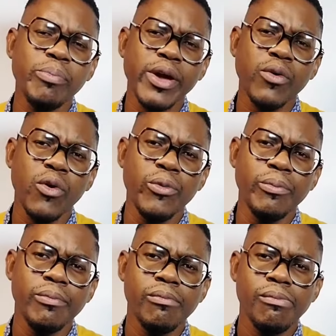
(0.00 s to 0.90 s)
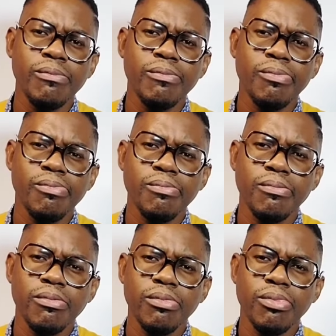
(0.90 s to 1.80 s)
back home?
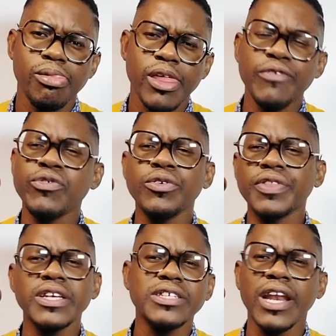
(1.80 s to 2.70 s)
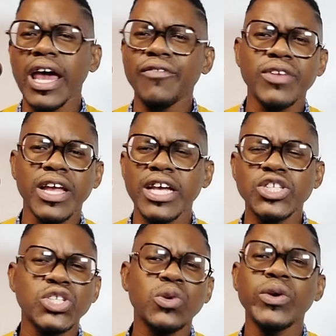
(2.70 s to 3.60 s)
If you think South Africa
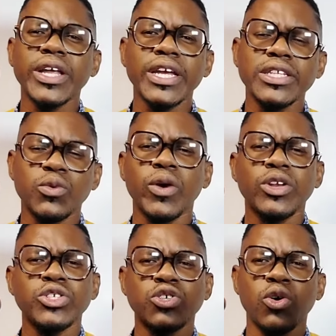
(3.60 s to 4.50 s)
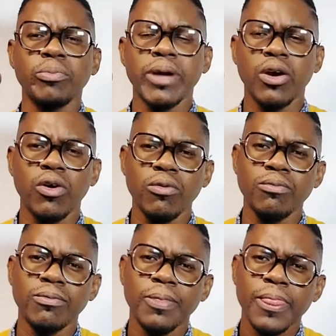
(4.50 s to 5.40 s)
is so great, why don't you go back
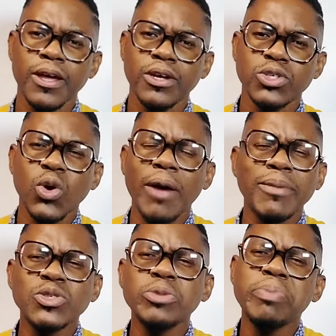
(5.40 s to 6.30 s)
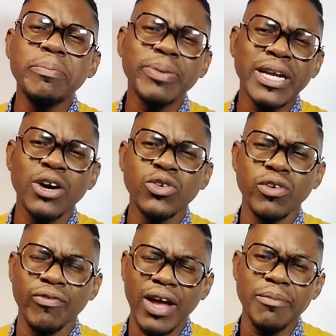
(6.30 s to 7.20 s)
home? So I must not be proud
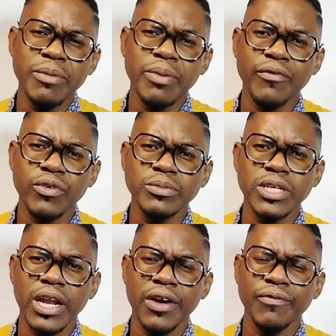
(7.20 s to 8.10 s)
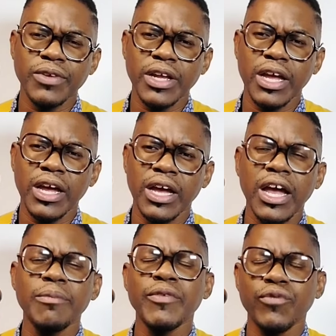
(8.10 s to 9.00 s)
of coming back from South Africa,
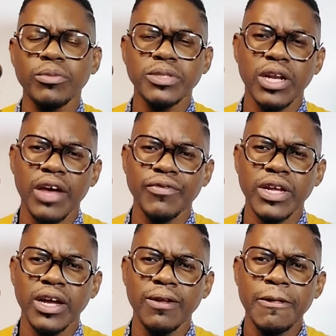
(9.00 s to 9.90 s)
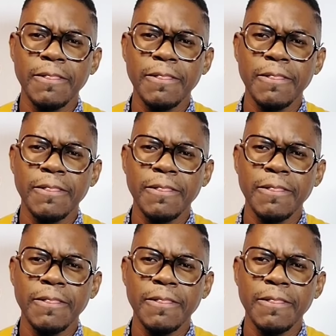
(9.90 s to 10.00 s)
coming from South Africa.